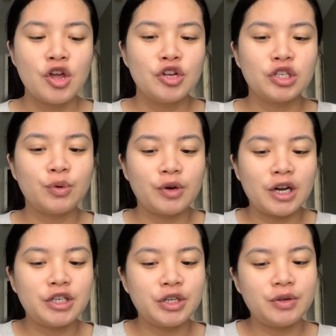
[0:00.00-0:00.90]
So what I
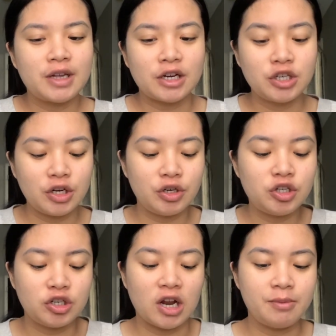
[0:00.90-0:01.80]
do is actually use
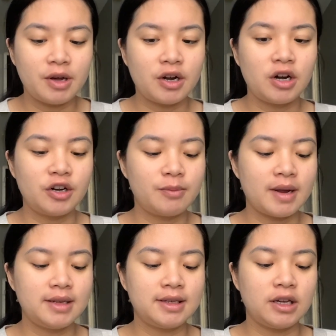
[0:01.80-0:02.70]
shea butter under
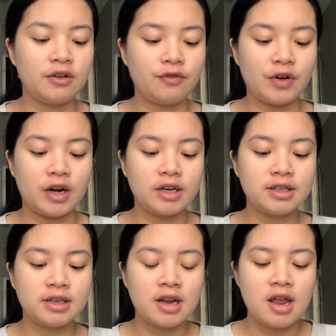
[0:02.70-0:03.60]
my skin
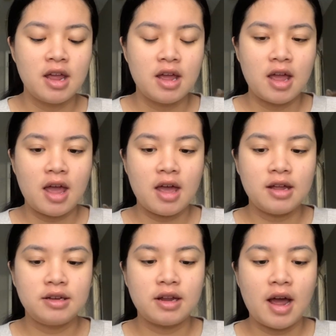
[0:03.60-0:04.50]
first,
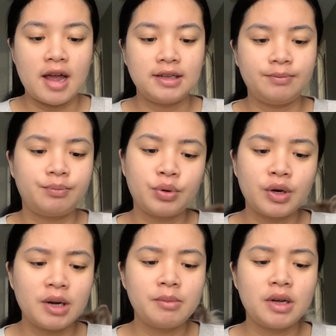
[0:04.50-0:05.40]
and I
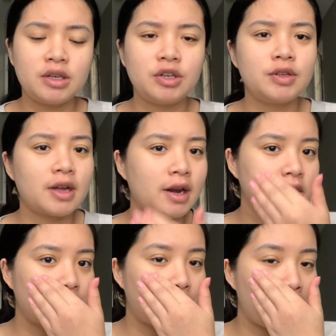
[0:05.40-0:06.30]
pretty much use that as
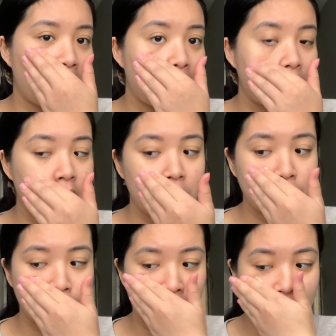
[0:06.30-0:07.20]
a primer
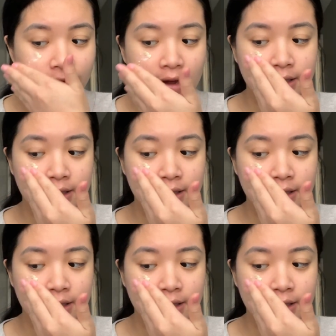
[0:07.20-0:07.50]
so my face